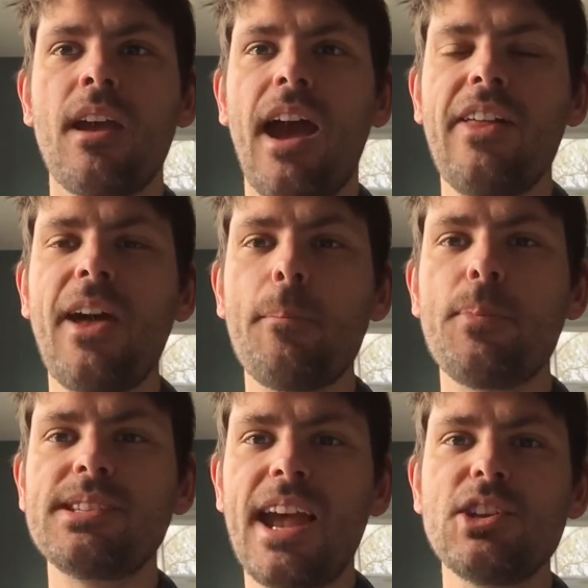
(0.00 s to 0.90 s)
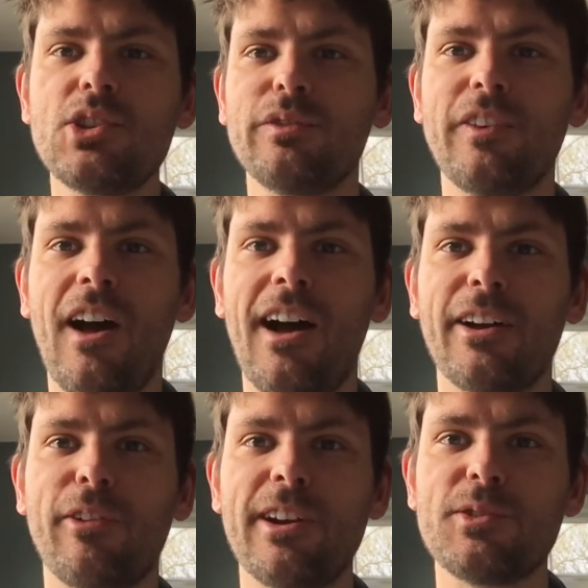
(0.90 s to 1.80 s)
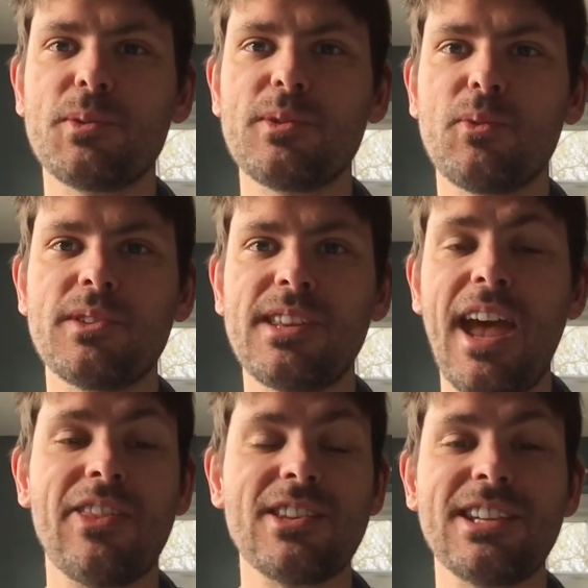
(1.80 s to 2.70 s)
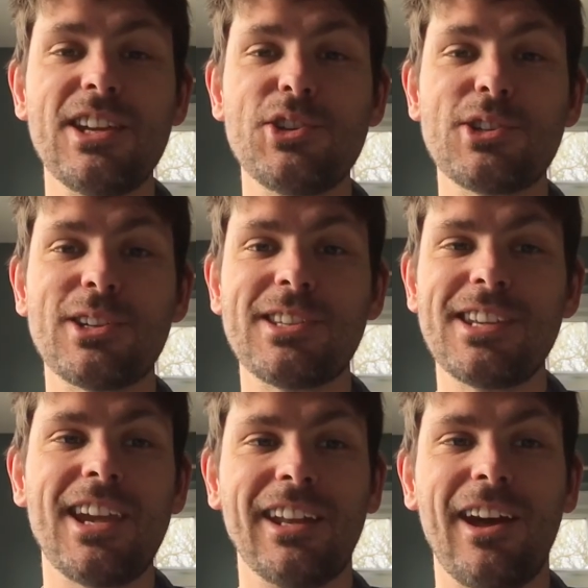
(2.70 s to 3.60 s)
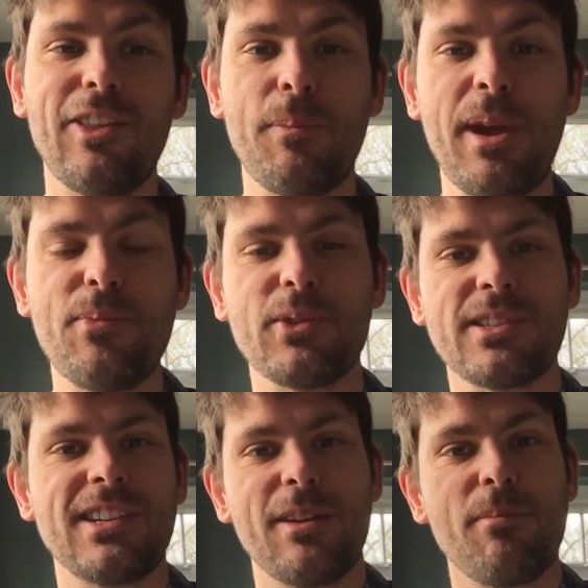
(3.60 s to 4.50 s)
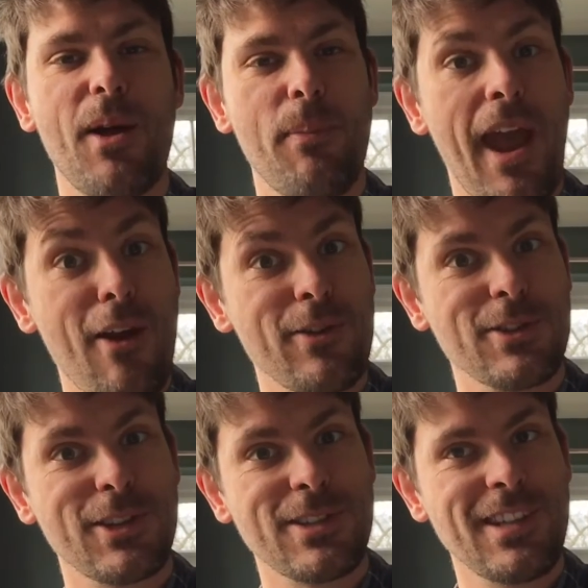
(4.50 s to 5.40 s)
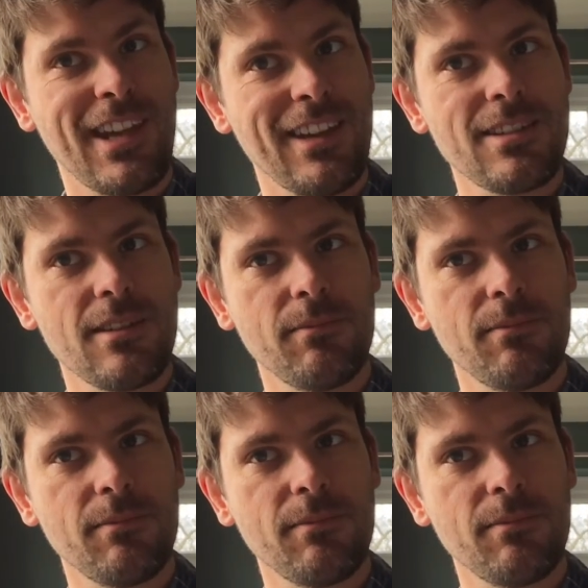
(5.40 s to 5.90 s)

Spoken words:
And that potential for high grades was there. The teachers could see it. Other people could see it. My parents could see it.